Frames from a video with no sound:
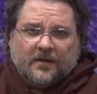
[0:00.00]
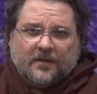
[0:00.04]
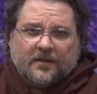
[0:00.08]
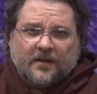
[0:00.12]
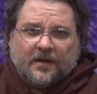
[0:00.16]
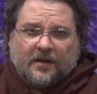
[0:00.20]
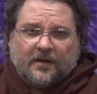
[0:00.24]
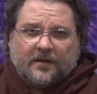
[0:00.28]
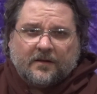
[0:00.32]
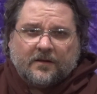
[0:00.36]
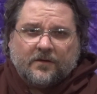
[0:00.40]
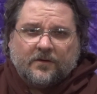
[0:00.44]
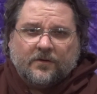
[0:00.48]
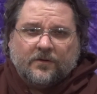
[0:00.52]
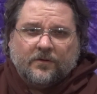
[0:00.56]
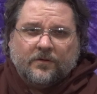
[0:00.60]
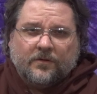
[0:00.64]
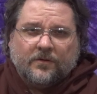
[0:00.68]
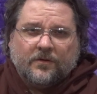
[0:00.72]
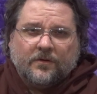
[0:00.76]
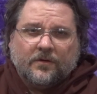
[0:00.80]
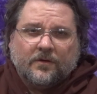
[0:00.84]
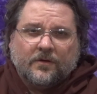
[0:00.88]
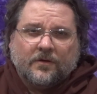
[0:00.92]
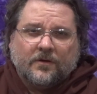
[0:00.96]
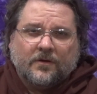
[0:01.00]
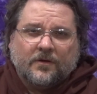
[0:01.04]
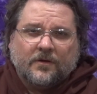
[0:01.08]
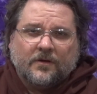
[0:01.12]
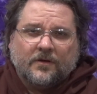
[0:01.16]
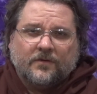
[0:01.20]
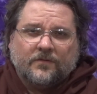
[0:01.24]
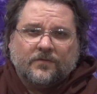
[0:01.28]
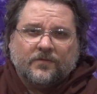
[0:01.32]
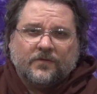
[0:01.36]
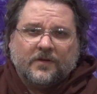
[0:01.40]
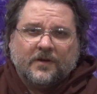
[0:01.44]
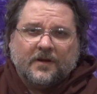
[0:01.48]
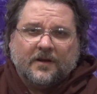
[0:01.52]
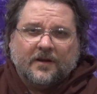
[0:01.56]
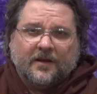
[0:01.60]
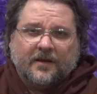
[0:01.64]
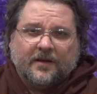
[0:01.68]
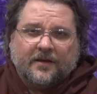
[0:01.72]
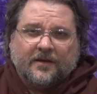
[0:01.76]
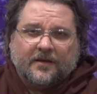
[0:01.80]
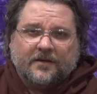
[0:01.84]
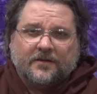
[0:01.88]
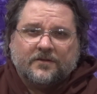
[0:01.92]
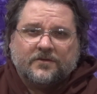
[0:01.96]
that good
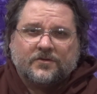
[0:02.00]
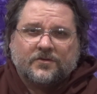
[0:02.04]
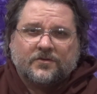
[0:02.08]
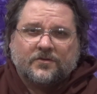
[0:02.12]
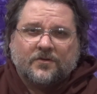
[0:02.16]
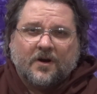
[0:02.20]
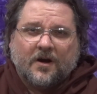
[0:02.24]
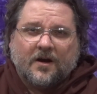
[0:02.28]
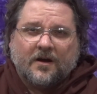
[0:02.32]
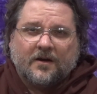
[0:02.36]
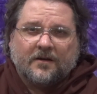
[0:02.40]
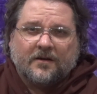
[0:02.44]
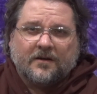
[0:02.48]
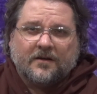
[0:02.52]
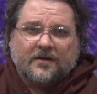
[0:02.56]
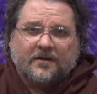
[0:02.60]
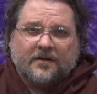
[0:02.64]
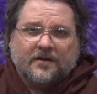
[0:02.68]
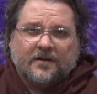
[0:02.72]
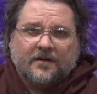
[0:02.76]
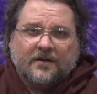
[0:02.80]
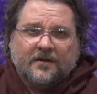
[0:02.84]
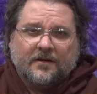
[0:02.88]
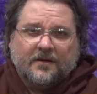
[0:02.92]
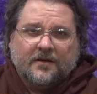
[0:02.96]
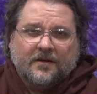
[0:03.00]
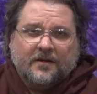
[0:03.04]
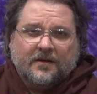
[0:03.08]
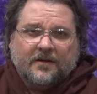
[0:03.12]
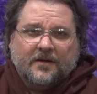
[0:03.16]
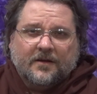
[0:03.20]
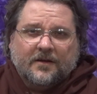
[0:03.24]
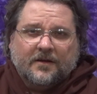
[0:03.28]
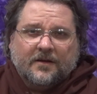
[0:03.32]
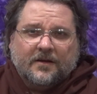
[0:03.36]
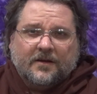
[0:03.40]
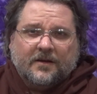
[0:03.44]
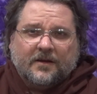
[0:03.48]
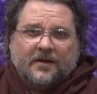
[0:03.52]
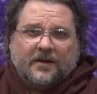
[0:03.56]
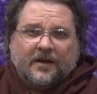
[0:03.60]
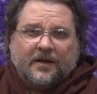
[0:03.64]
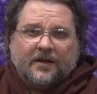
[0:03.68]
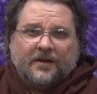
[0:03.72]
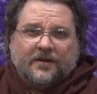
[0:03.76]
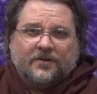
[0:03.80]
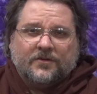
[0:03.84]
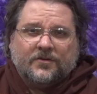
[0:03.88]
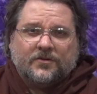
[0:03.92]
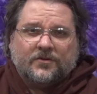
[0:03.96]
feeling gets stronger
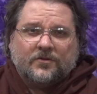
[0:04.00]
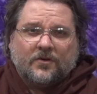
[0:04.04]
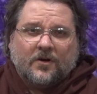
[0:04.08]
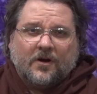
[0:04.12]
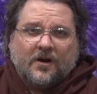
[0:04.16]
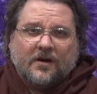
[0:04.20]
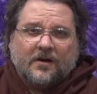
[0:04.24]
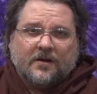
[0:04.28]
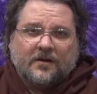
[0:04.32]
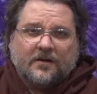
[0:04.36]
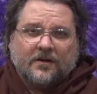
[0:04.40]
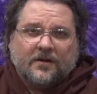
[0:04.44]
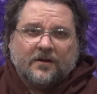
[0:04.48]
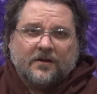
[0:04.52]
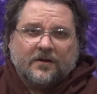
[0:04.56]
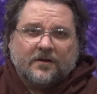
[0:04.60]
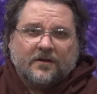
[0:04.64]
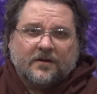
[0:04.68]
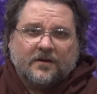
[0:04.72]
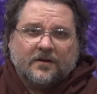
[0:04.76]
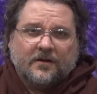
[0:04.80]
and stronger